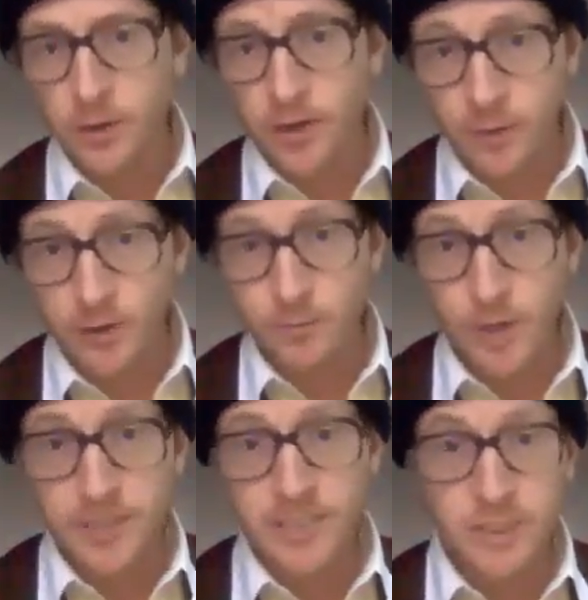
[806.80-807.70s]
They're in
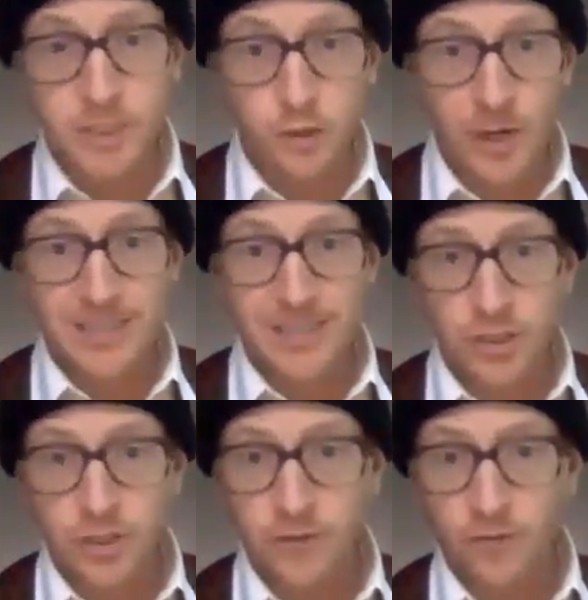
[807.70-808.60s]
process to
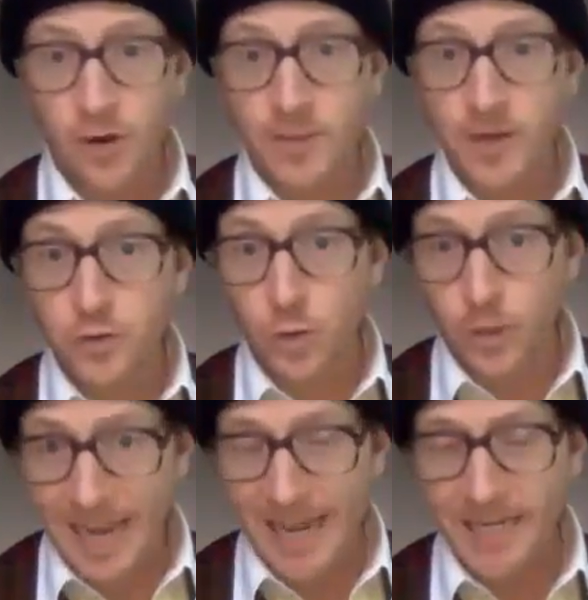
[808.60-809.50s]
transition the farming to
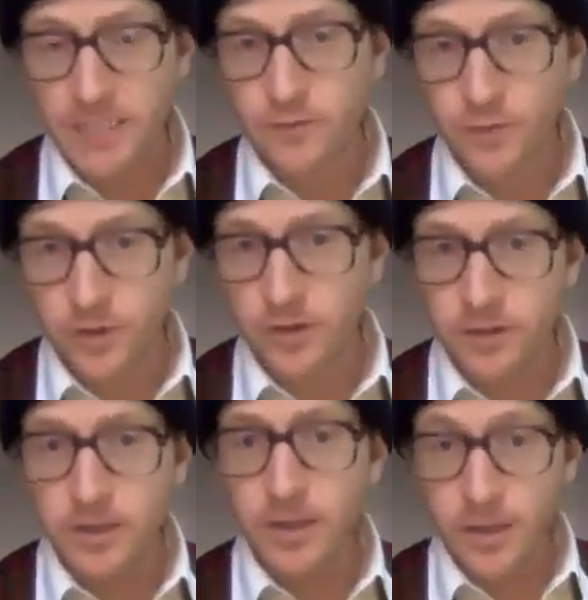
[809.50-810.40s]
organics for the
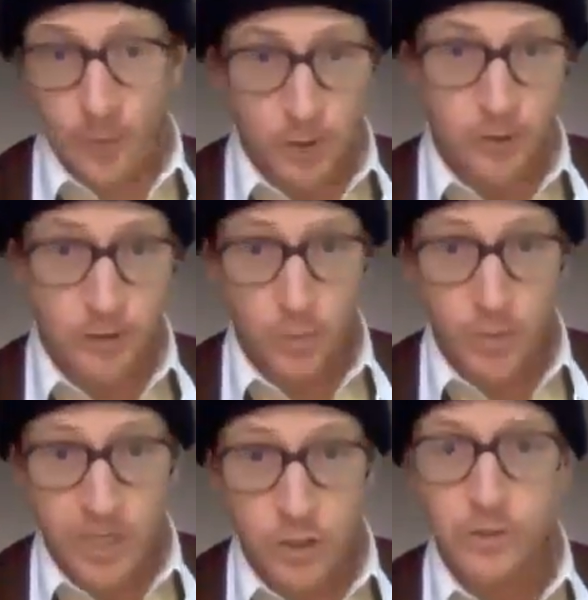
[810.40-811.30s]
parcels that we
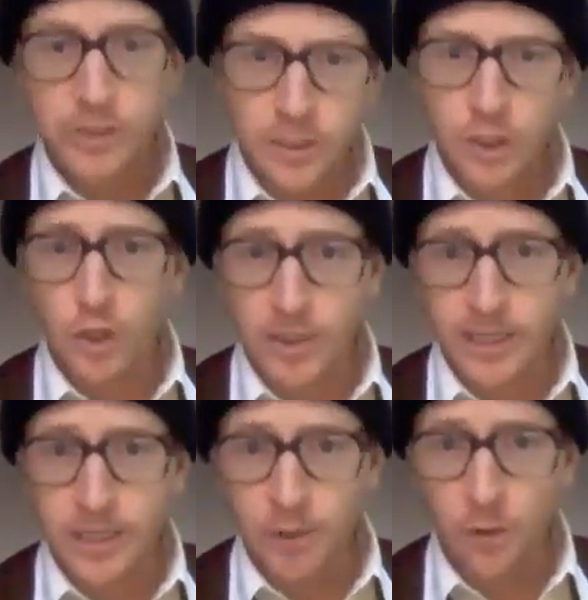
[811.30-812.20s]
use. It's
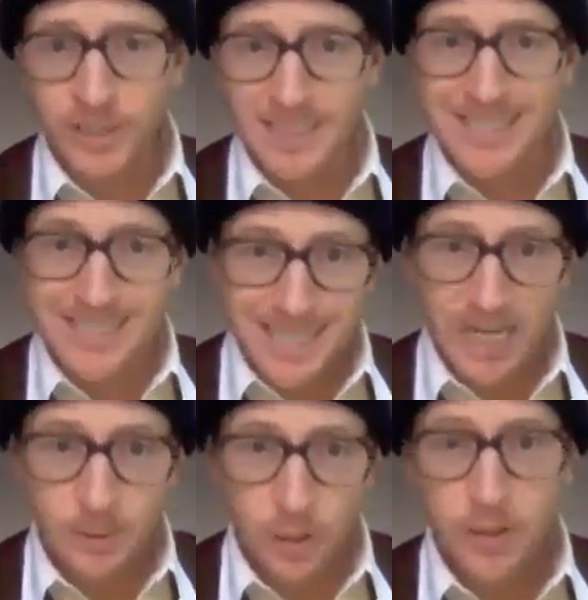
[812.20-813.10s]
currently only
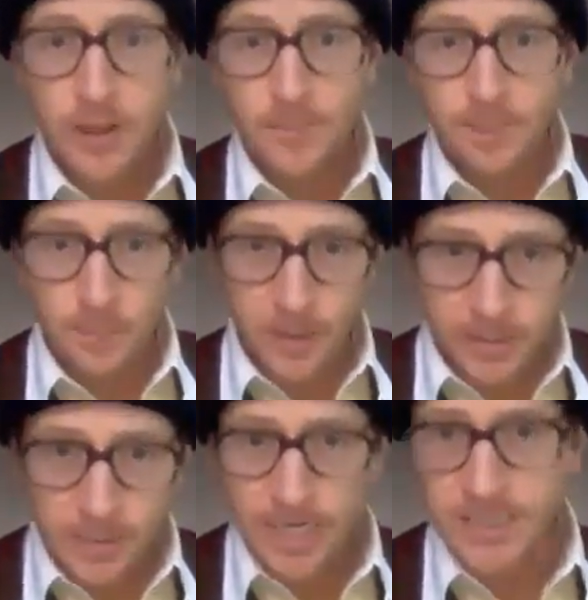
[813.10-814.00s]
sustainable,
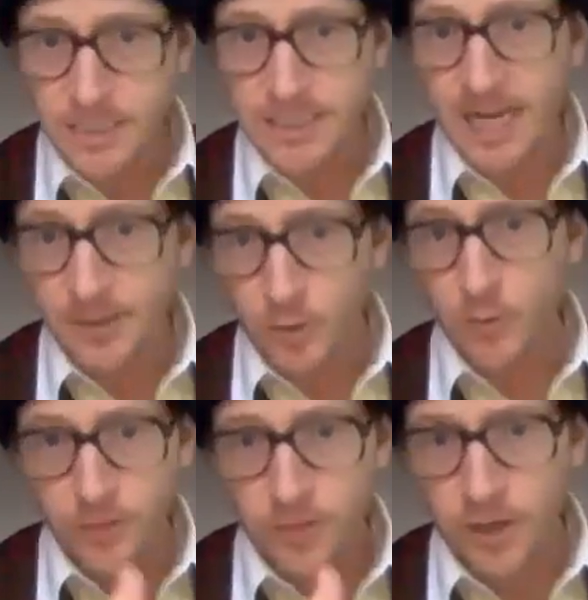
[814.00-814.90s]
but sustainable
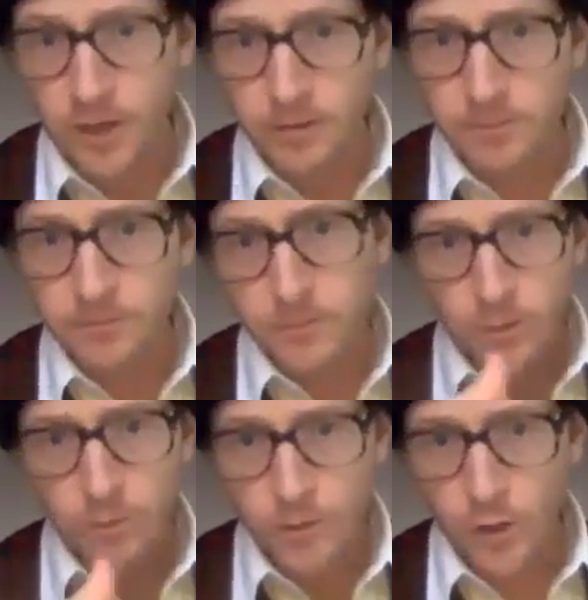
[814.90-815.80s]
with
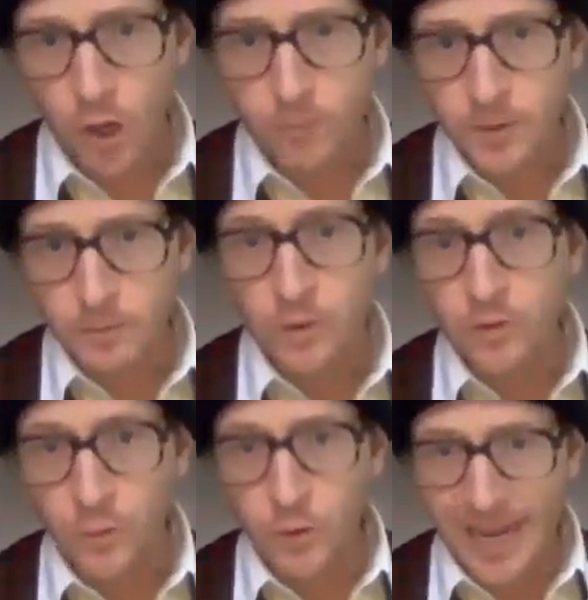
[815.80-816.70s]
the hope to
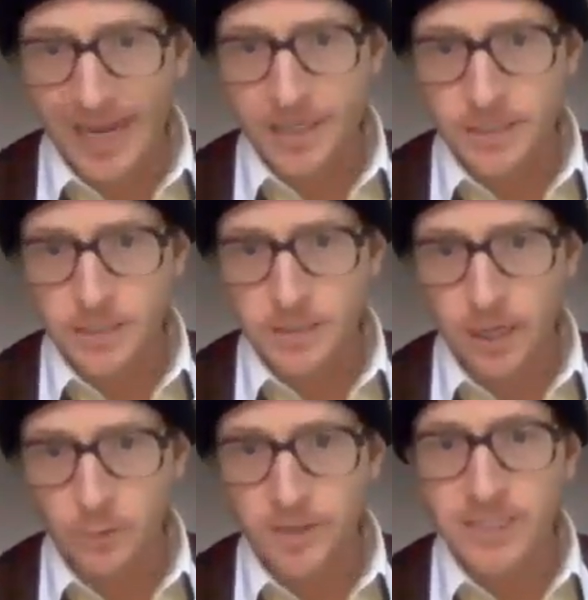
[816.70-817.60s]
move organics
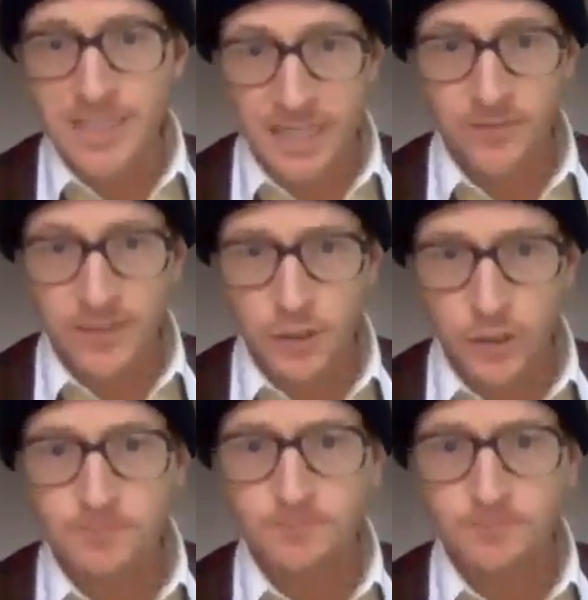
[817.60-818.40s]
with this next vintage.